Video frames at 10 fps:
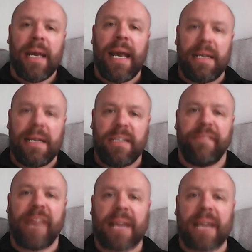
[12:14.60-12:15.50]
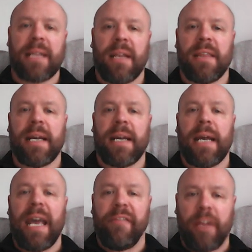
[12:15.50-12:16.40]
is the fact that I think
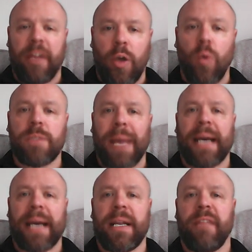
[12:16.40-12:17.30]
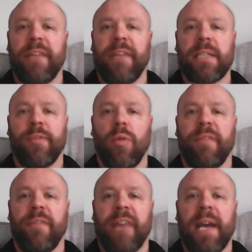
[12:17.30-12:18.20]
if it goes back into phase four
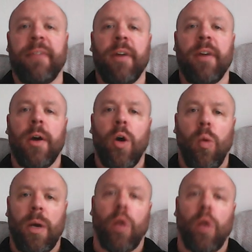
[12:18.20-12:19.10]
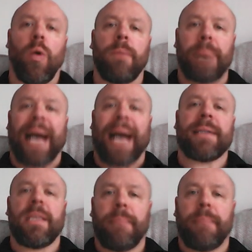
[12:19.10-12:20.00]
and five, we're going back
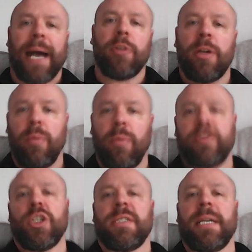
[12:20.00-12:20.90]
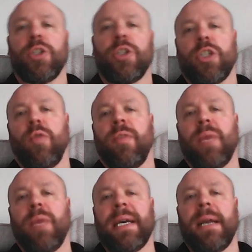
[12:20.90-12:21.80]
to the pattern that we've just seen just over the
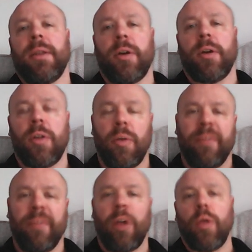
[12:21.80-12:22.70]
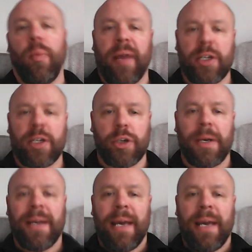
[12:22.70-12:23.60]
weekend there. Now we've got low pressure
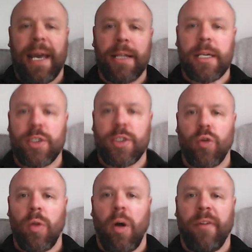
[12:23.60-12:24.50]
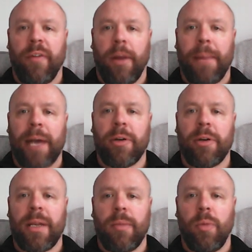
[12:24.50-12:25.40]
in control of our pattern
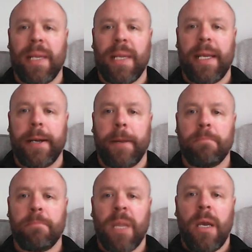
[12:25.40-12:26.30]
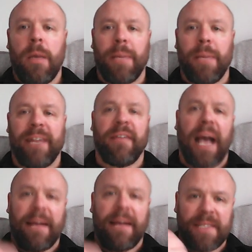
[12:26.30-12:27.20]
at the moment here, but I've
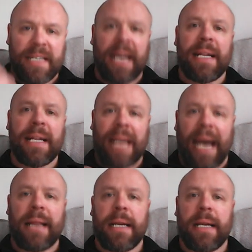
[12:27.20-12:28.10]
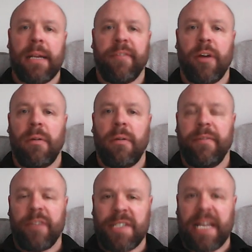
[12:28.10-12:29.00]
I've said and highlighted for
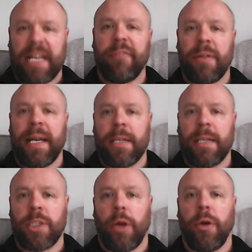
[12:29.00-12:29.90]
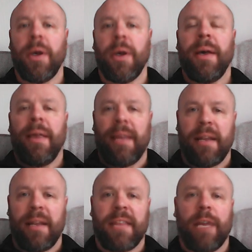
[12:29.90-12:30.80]
for several days now that
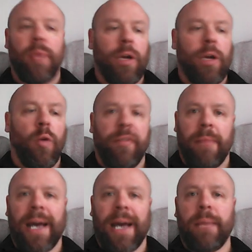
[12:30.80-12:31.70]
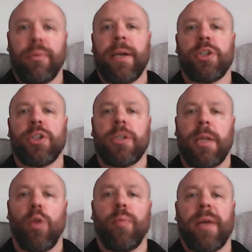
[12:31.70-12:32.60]
I think we go from high pressure to
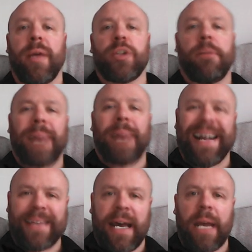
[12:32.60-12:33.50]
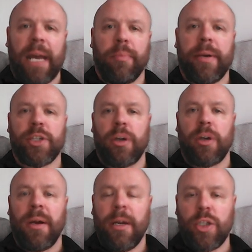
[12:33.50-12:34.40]
low pressure back to high
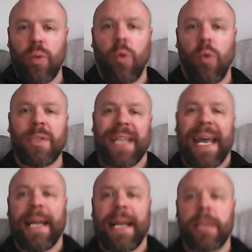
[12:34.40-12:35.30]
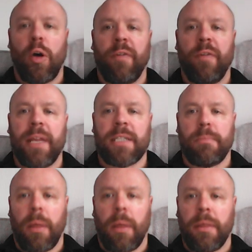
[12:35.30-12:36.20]
pressure towards the end of this
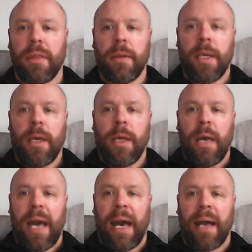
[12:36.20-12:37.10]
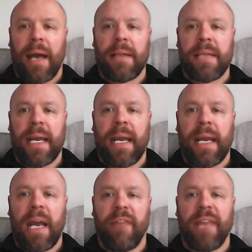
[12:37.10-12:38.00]
month. And
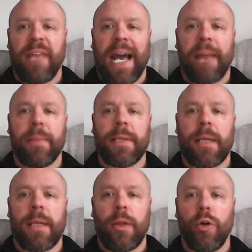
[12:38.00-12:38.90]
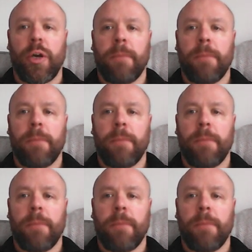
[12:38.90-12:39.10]
uh, if you happen to look